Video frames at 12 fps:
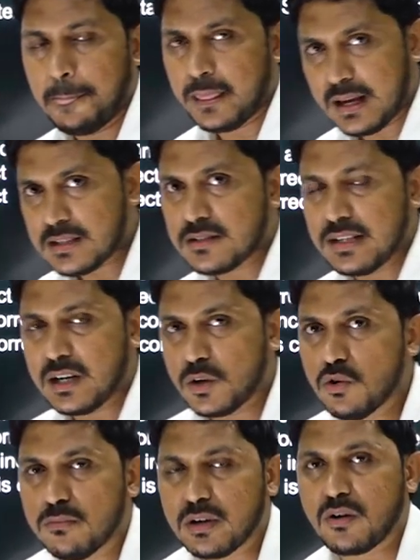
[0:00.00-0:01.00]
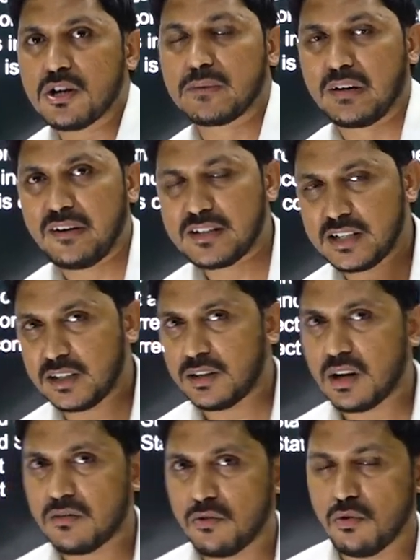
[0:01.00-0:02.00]
Yes, they do because private
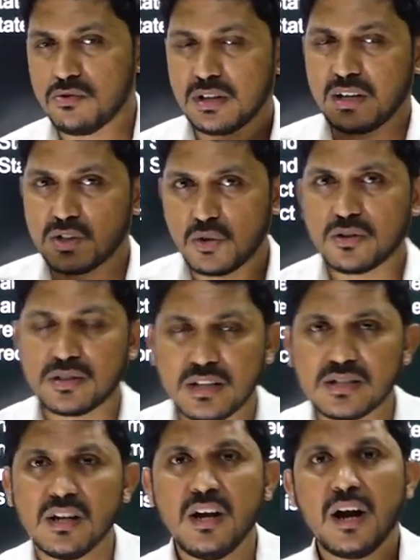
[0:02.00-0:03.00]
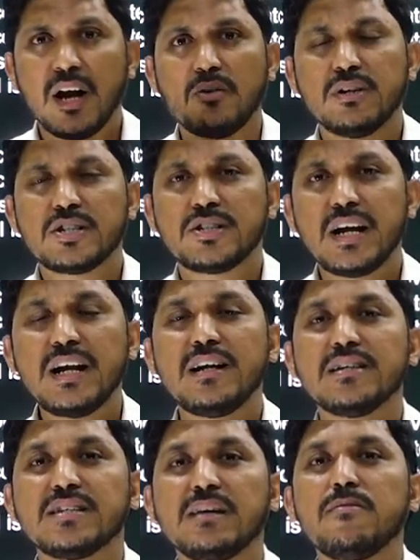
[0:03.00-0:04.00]
sector owns the resources. Now the state
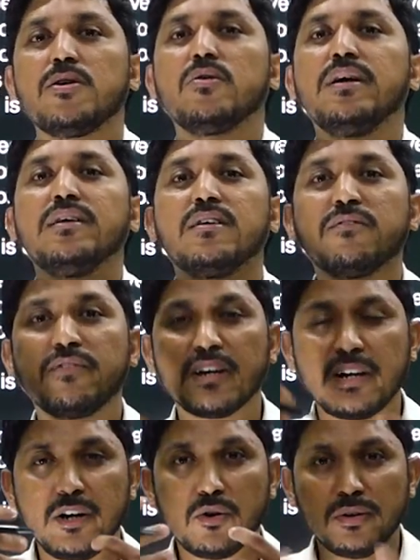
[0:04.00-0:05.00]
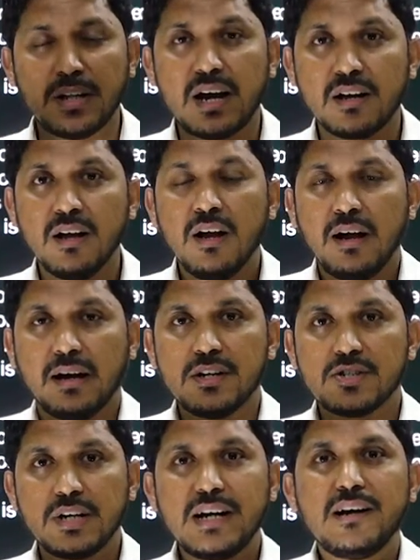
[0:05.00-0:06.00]
is able to interfere into that and
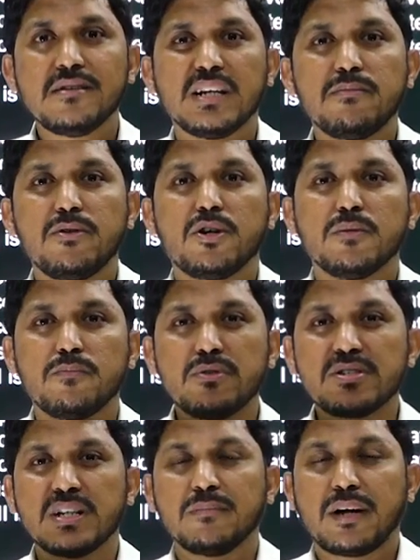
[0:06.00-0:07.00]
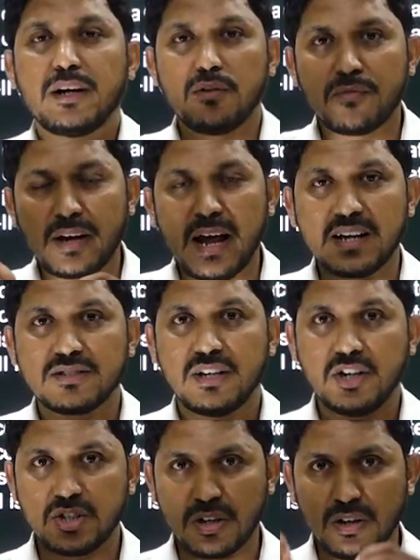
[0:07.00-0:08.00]
state is able to put some kind of
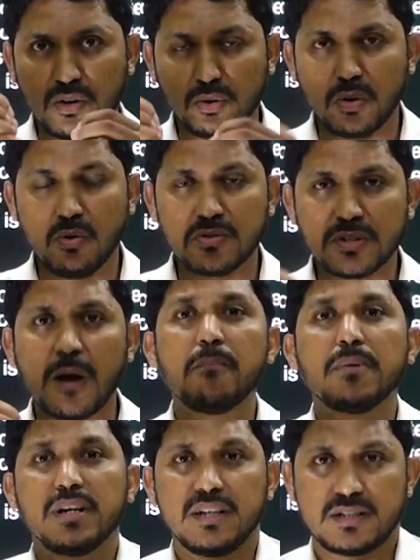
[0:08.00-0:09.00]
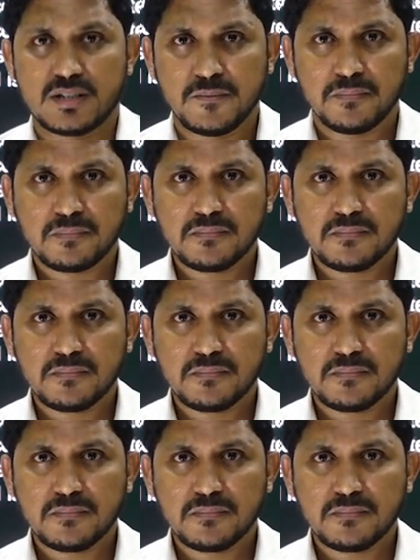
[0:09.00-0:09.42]
taxation to those companies.